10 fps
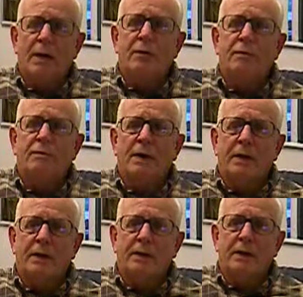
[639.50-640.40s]
I know a
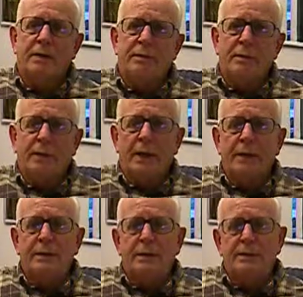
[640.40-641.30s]
fellow there in
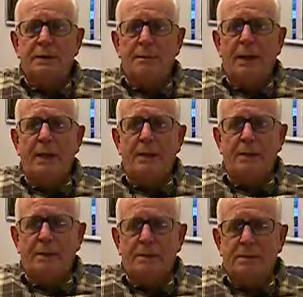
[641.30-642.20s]
Reynosa,
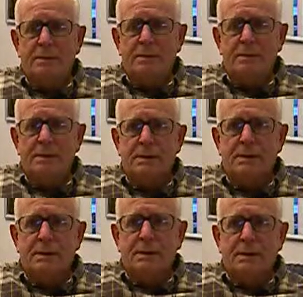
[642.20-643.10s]
Mexico.
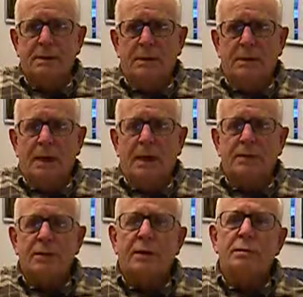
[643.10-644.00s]

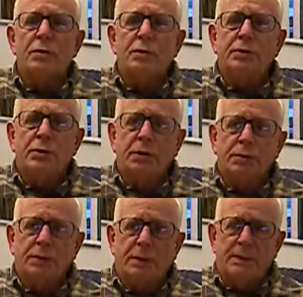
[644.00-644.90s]
I took him to a
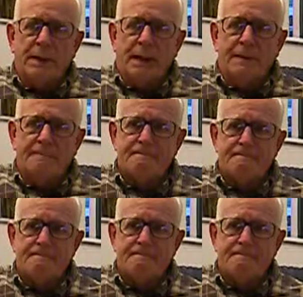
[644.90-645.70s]
church one time.